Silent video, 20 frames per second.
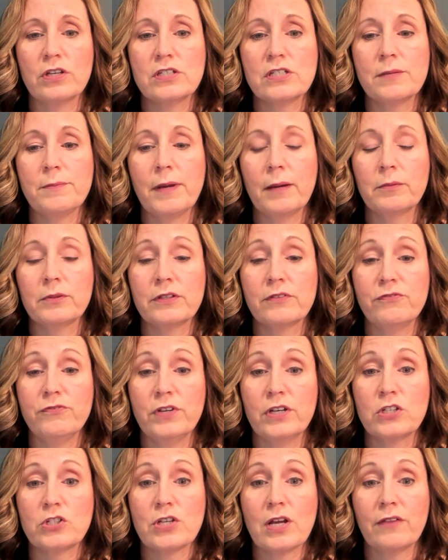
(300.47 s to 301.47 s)
to be able to
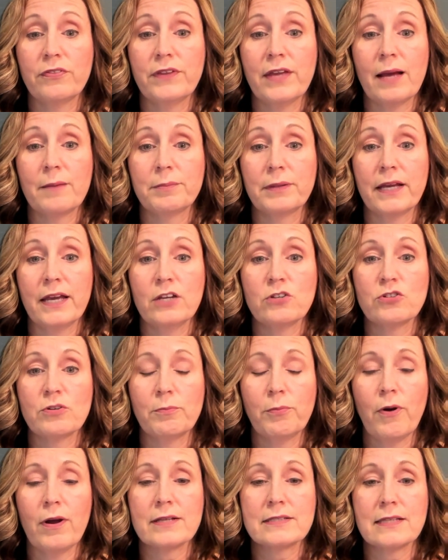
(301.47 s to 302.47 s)
finish out the application
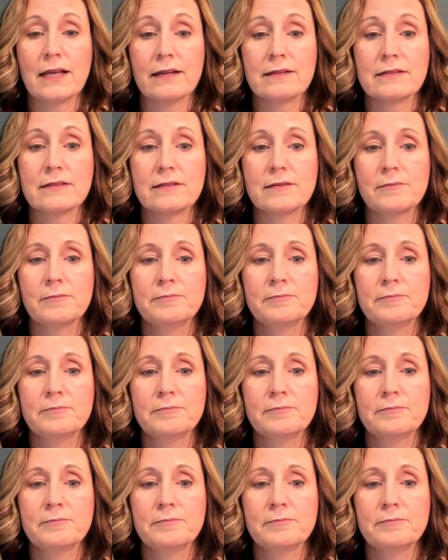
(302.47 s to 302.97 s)
process.